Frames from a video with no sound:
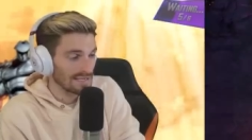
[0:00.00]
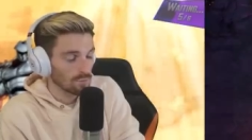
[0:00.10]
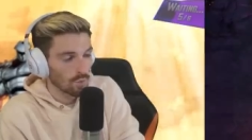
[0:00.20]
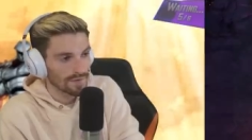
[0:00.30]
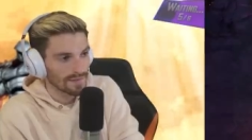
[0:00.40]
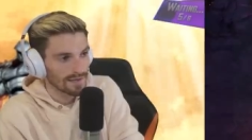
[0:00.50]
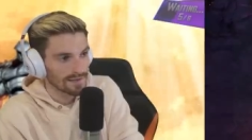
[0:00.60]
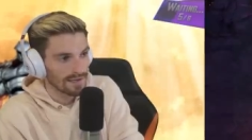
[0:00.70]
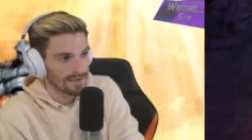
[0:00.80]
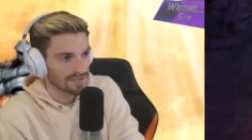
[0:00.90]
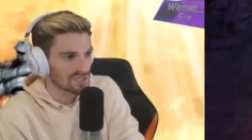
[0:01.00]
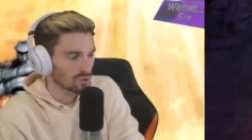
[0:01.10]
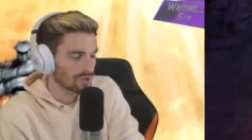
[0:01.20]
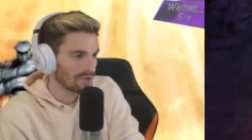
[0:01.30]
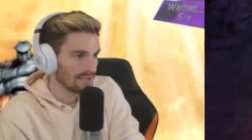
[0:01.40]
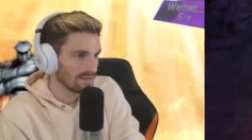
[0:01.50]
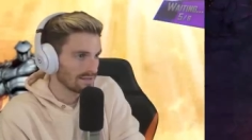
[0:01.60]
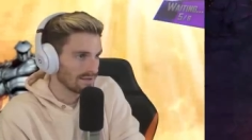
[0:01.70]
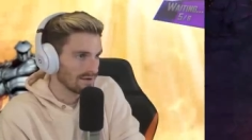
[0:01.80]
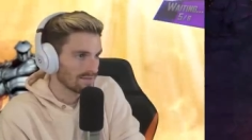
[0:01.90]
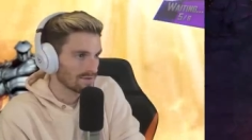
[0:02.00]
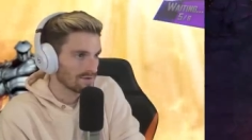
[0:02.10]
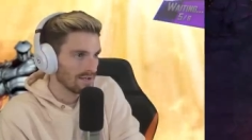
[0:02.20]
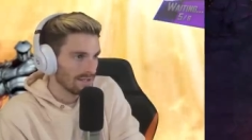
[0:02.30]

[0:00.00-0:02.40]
in one lane and Destroyer in the other.